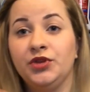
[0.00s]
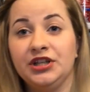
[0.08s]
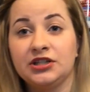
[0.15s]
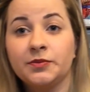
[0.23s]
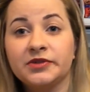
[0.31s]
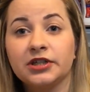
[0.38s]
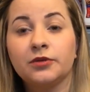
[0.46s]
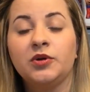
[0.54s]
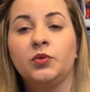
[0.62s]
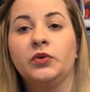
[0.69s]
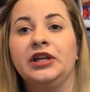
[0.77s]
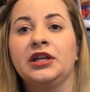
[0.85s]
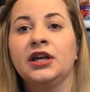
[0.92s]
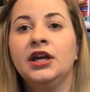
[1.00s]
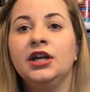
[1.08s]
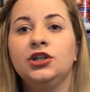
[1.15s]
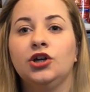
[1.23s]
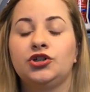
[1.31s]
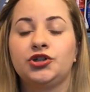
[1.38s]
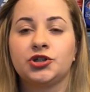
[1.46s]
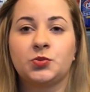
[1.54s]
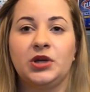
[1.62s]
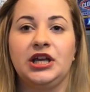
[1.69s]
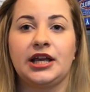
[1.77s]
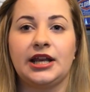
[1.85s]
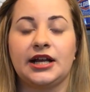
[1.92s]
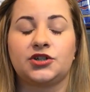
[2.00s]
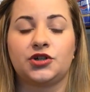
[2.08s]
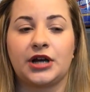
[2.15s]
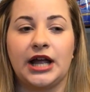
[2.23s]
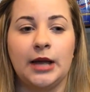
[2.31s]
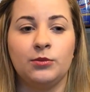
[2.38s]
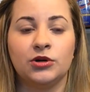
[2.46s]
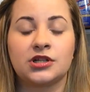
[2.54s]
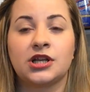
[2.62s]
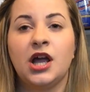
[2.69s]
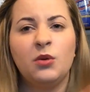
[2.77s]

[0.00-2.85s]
subsequent week you're just paying in extra care books.